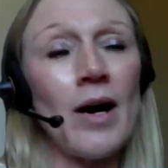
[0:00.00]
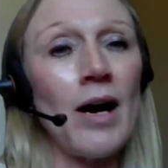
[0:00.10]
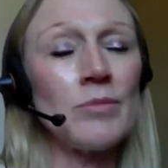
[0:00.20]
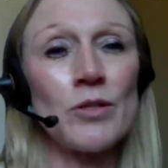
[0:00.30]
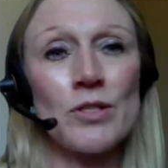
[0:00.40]

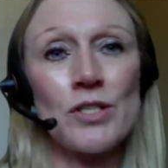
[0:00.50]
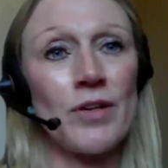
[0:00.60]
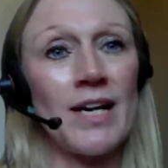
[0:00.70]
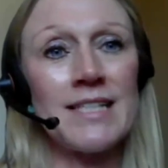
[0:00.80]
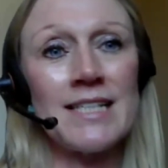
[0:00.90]
not
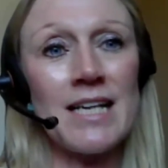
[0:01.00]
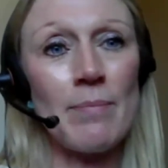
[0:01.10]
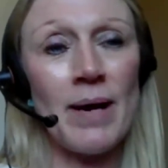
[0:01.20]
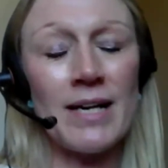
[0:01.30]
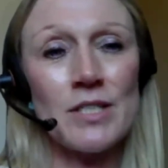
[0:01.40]
sure. I'd need to
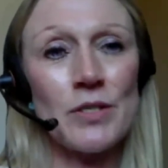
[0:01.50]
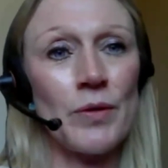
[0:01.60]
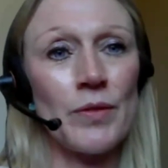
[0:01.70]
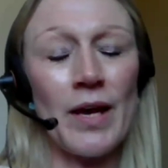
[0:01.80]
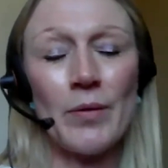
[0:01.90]
get back to
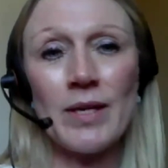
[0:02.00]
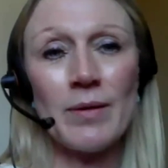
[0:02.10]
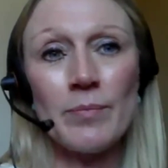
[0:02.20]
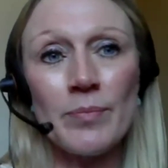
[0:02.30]
you on that. We'll